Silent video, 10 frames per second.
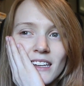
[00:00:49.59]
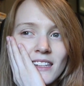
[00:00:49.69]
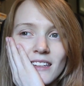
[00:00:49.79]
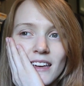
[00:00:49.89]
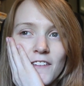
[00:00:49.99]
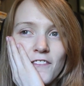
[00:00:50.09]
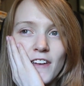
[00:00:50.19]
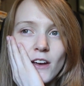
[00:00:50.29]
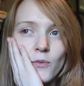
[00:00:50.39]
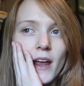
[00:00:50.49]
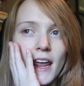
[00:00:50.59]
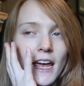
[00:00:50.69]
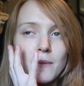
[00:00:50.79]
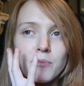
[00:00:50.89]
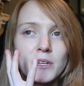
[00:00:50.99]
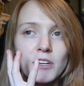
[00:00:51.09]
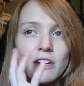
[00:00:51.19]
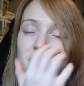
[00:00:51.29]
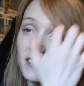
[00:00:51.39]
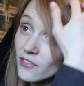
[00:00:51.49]
it's like a fake red handprint on
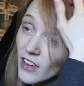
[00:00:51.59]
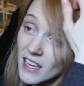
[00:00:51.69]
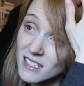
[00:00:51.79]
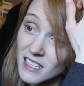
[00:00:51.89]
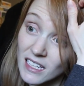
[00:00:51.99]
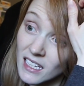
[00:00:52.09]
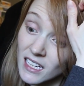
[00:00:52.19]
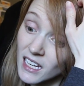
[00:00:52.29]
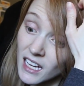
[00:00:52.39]
his face, and